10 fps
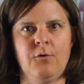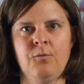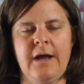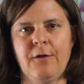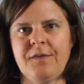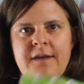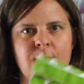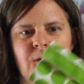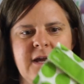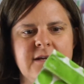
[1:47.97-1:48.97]
healthy
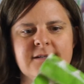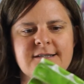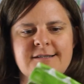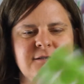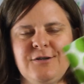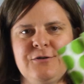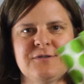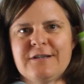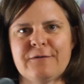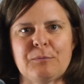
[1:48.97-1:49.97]
ways to use
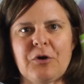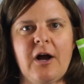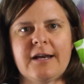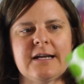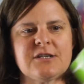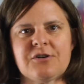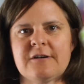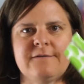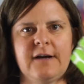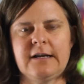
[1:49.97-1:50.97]
different products, you're
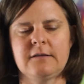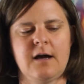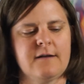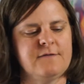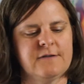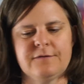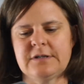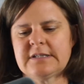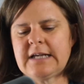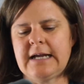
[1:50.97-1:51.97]
going to find a lot of
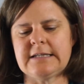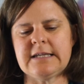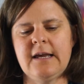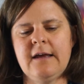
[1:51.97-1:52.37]
different sites.